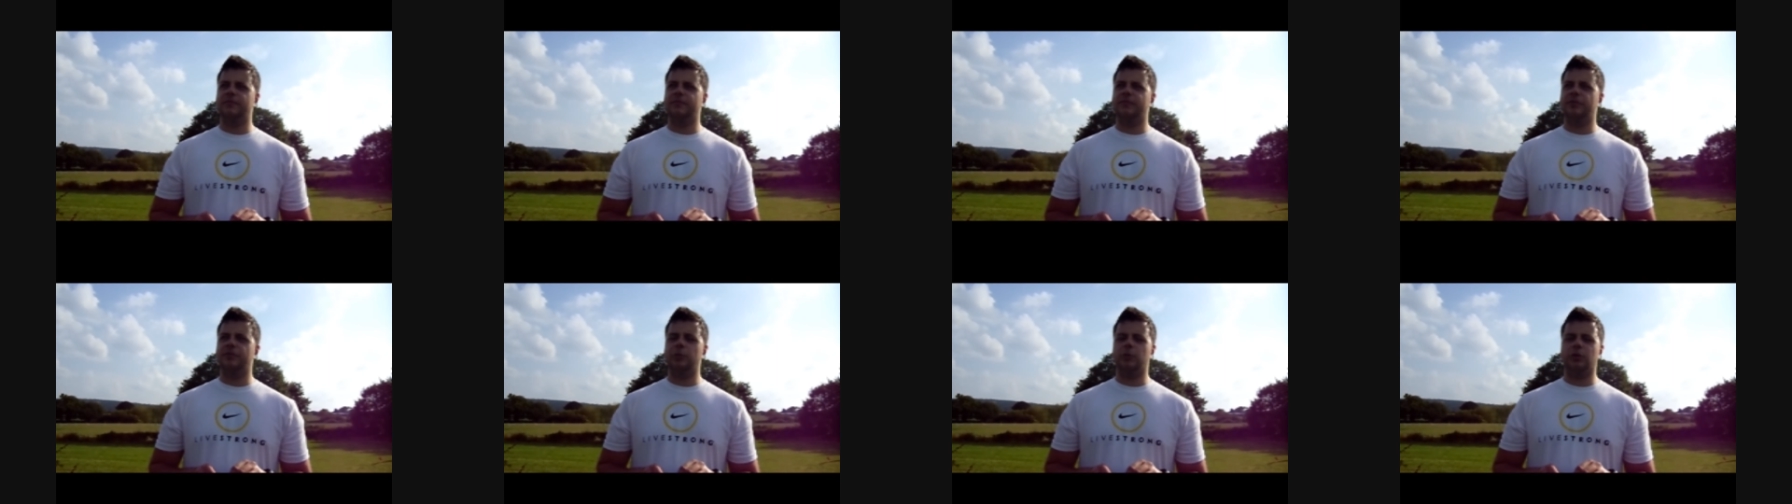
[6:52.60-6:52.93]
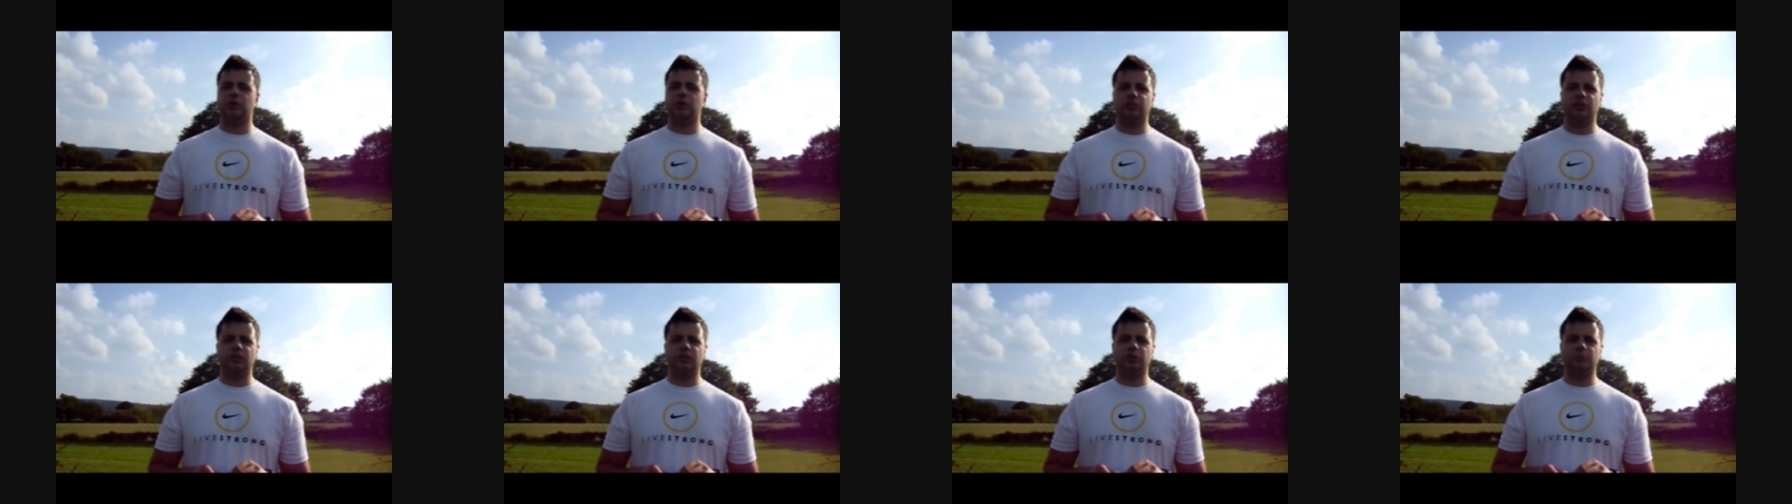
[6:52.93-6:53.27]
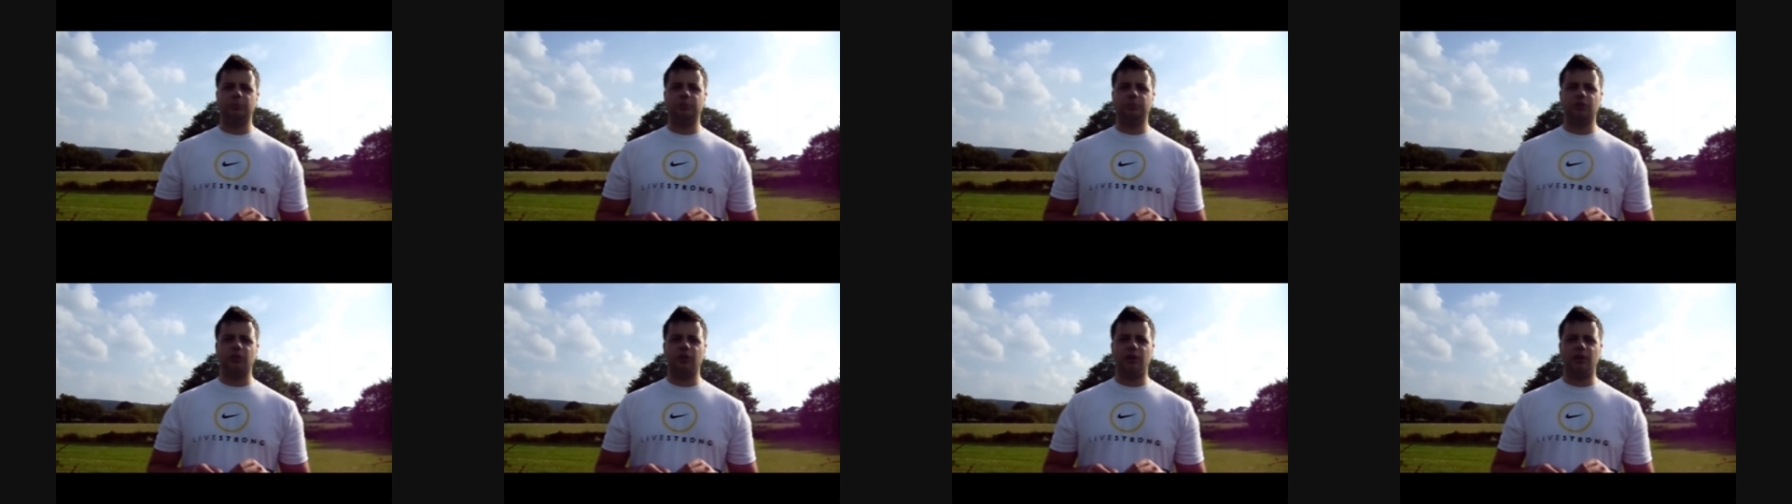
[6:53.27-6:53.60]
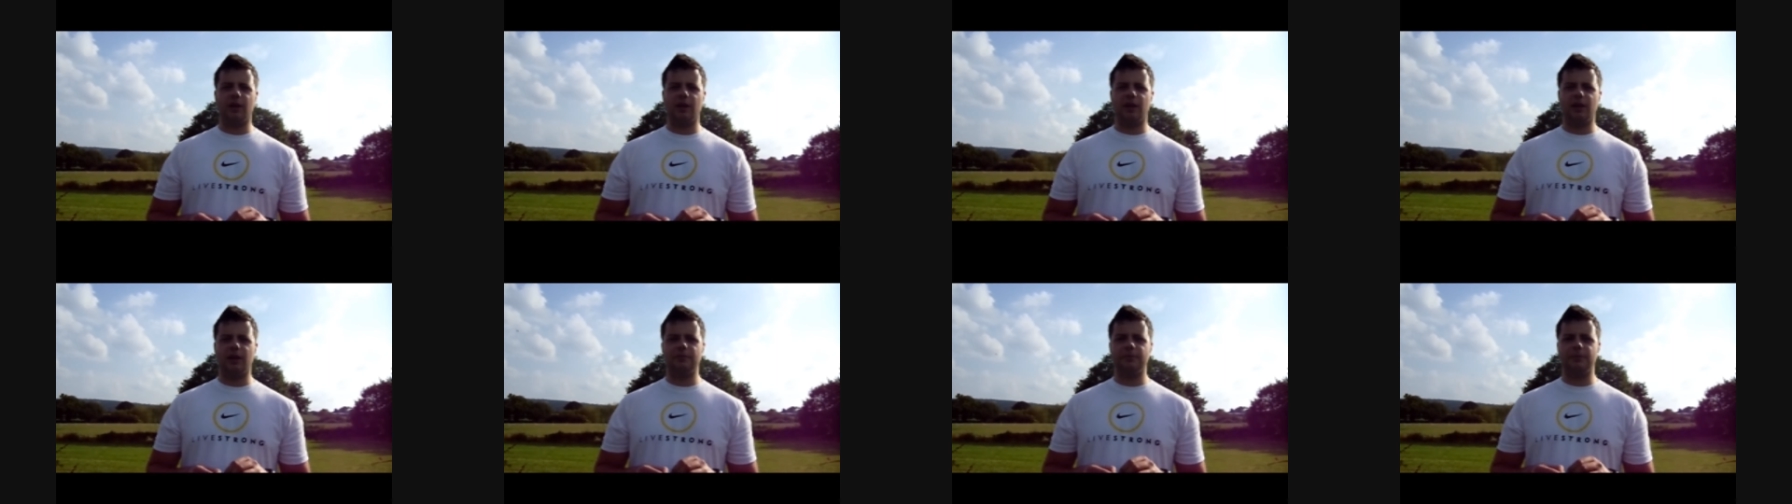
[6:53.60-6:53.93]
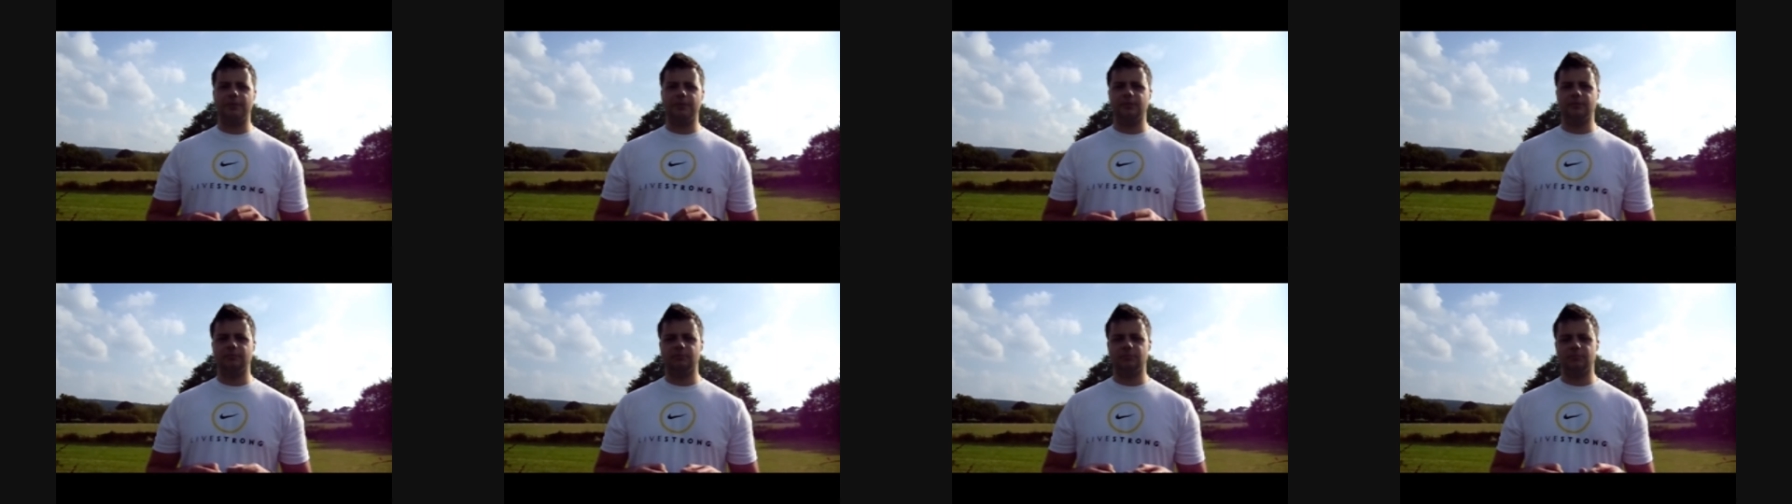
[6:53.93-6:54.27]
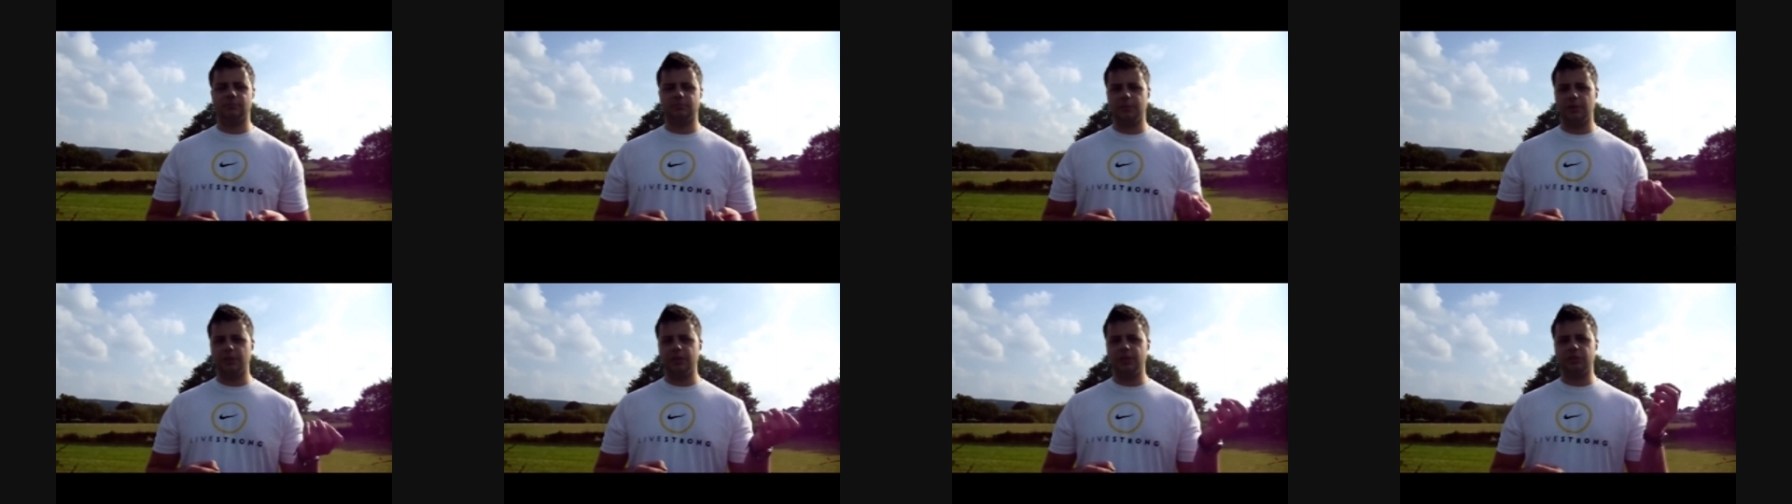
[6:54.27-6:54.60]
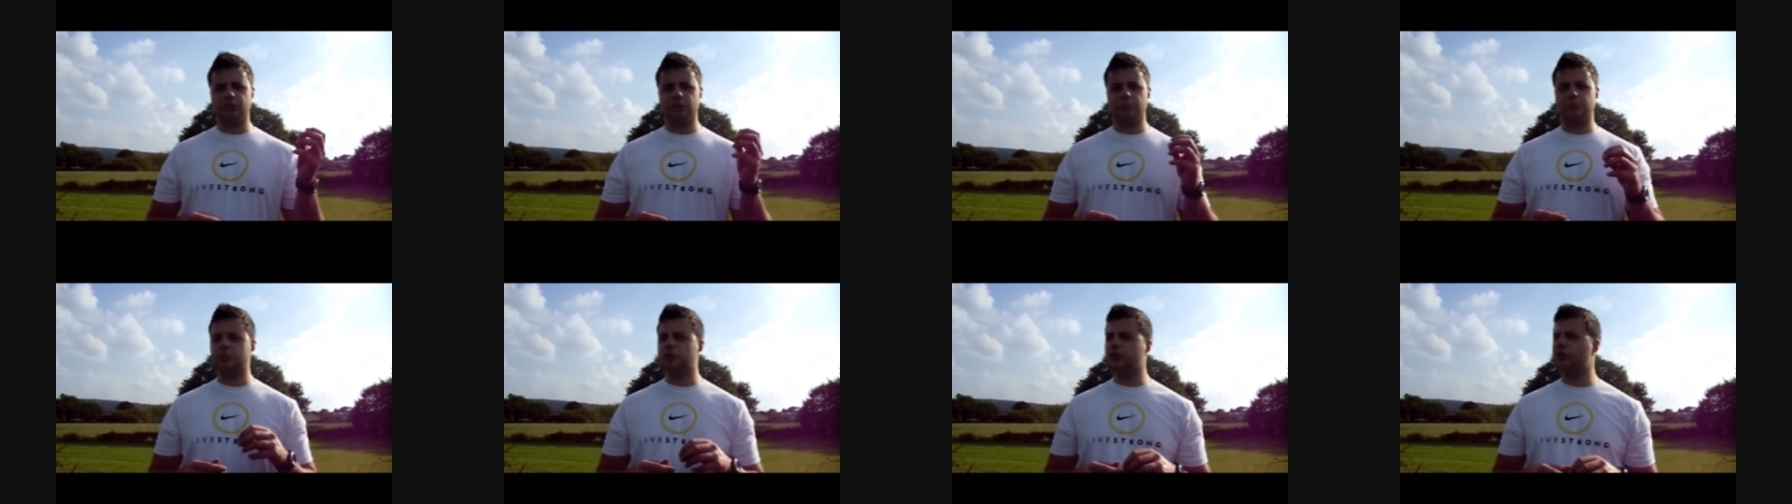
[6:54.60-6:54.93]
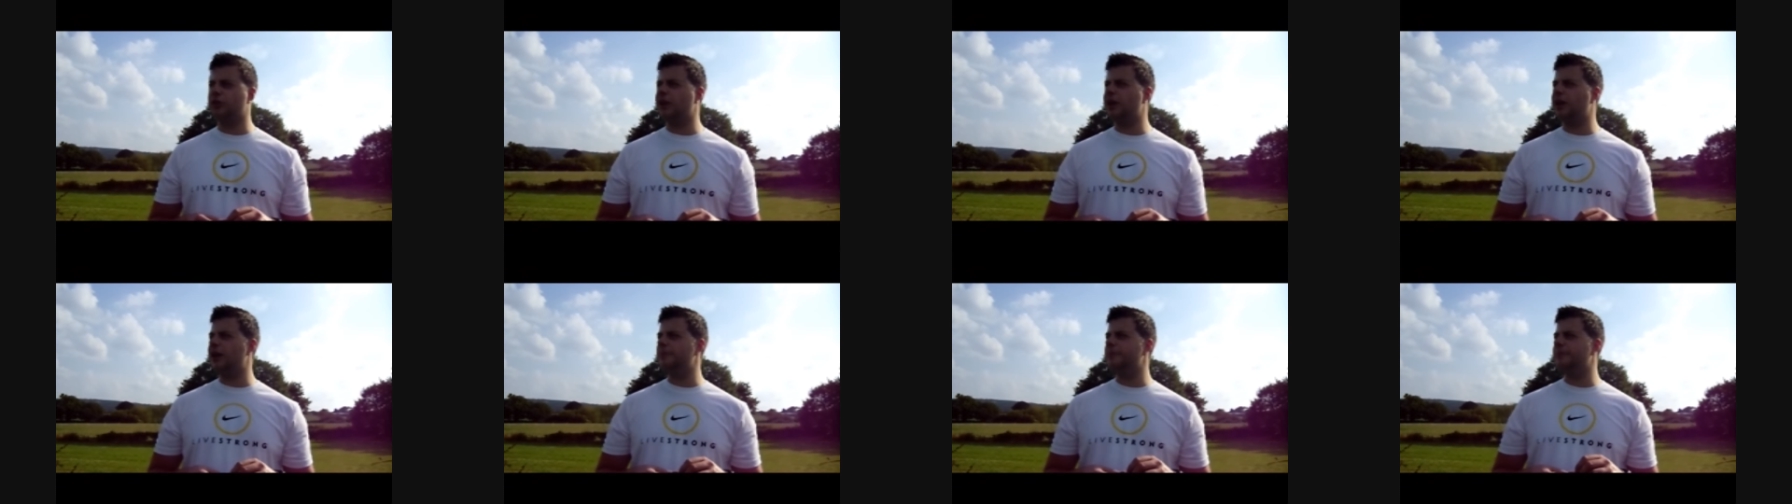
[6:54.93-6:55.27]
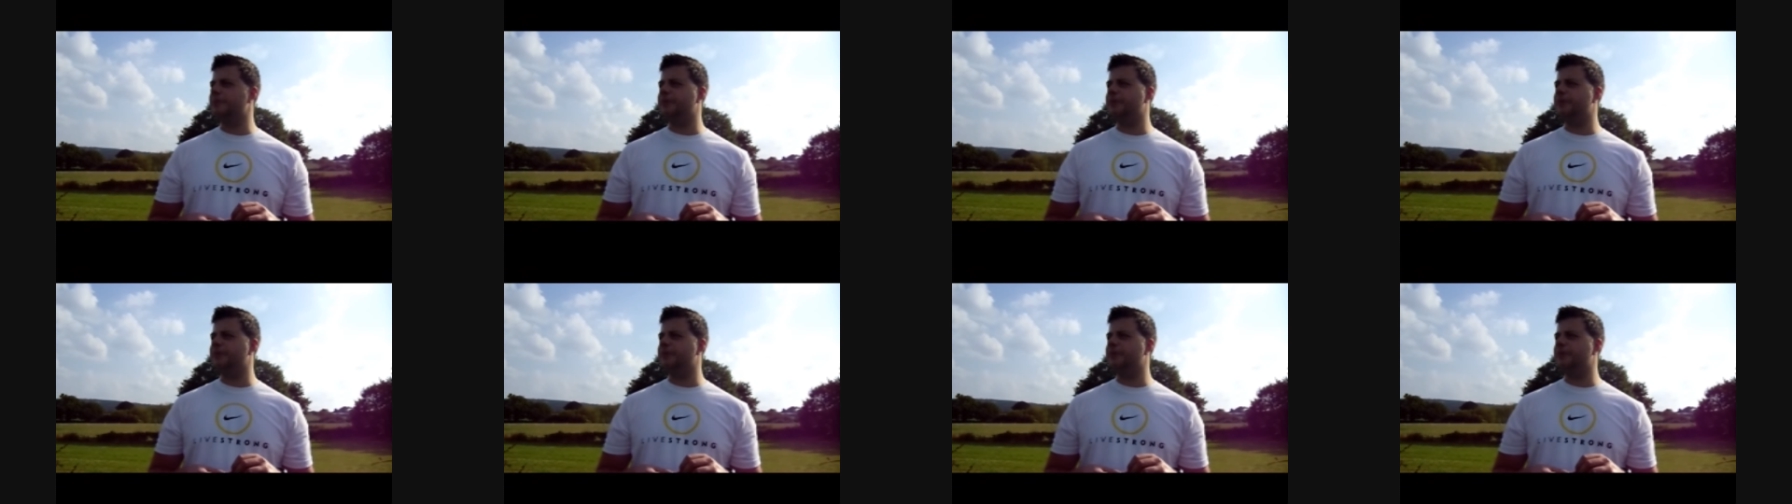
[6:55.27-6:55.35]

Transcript: if you want to subscribe, please subscribe.